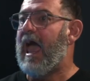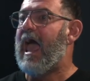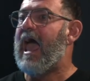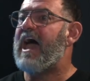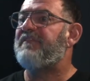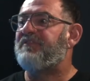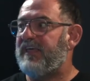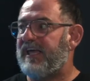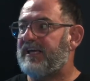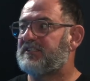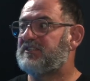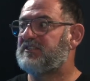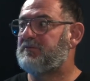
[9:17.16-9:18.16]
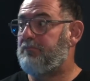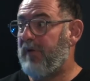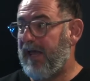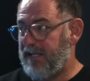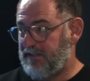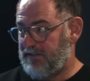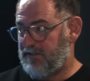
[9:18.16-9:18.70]
at the
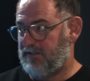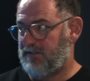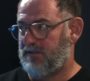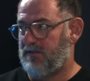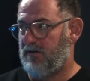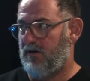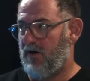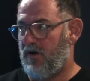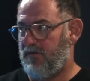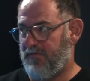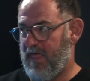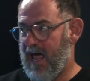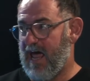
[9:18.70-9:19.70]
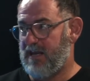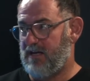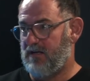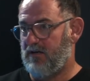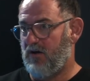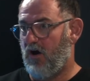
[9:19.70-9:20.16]
expense of that, yeah.